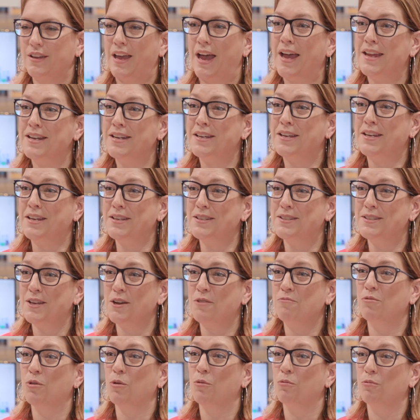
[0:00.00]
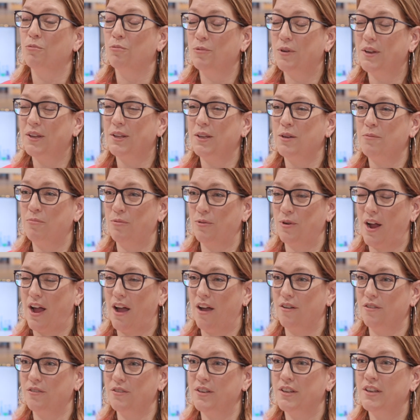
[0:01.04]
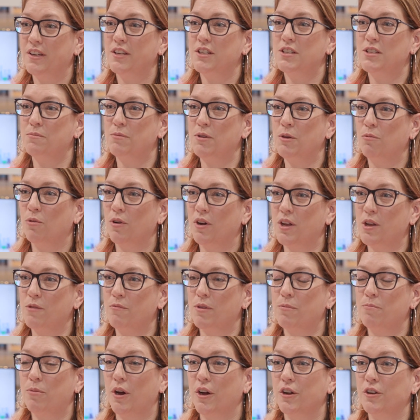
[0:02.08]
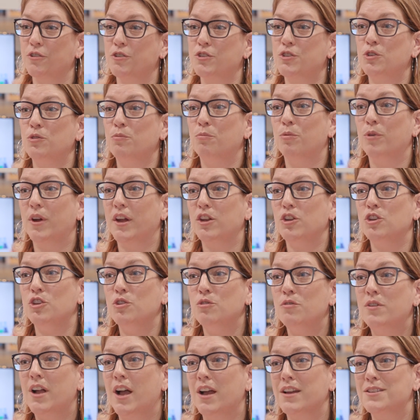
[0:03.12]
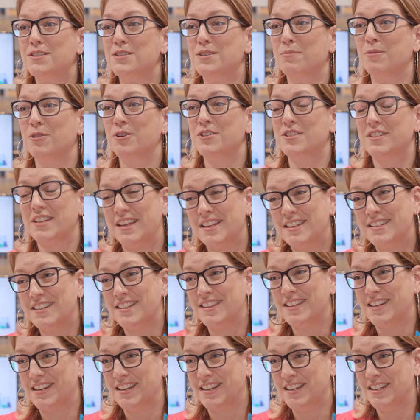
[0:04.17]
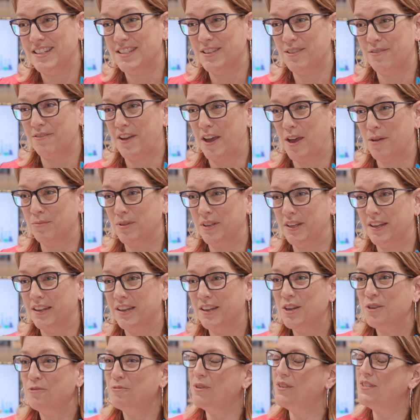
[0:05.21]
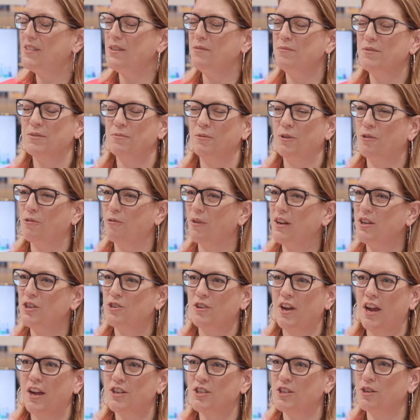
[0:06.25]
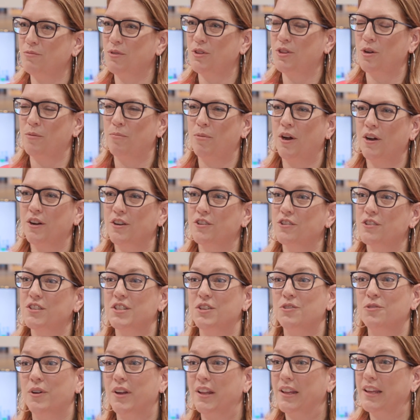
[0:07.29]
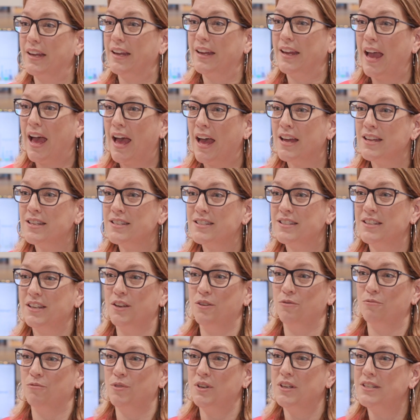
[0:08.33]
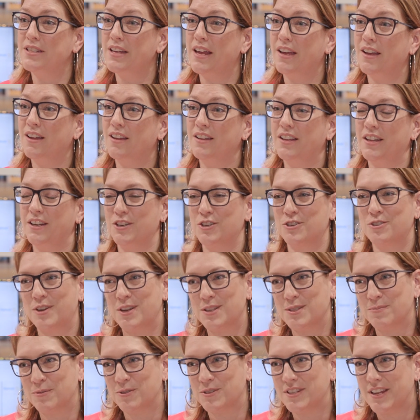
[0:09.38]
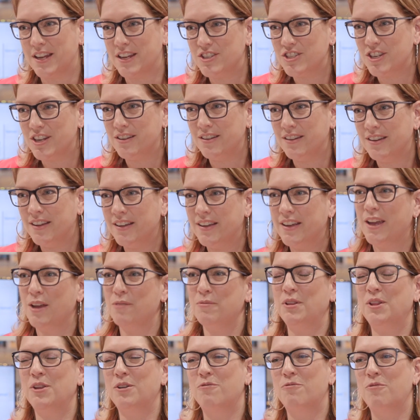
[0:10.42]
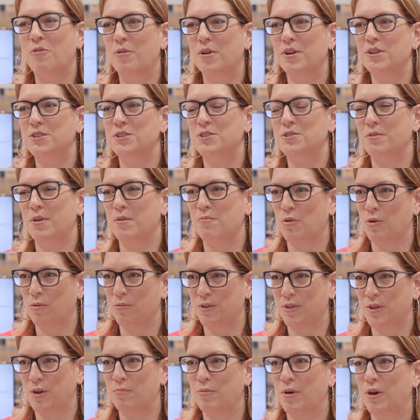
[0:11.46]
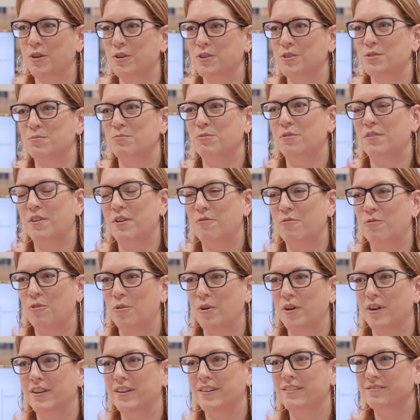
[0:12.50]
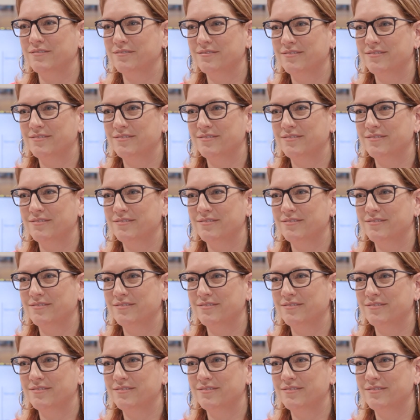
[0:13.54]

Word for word: At Nakisa, we're really proud to be working with partners who bring new customers into the Nakisa family. We've seen some great traction with our partners in oil and gas, in retail, and in transportation, and we look forward to doing more with our partners moving forward.